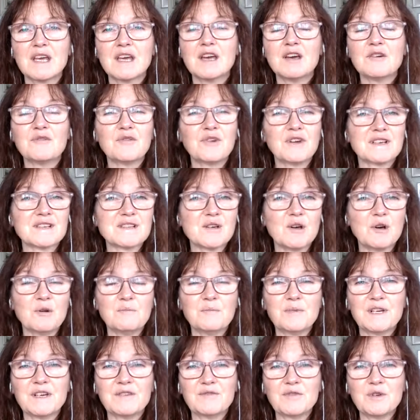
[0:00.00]
For example,
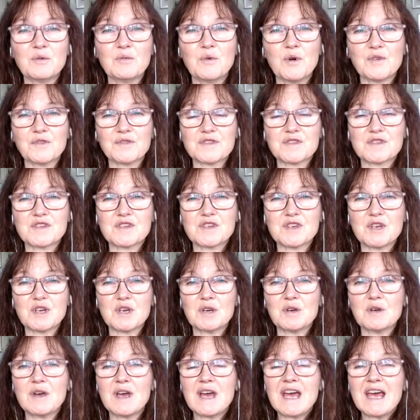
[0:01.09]
if you want to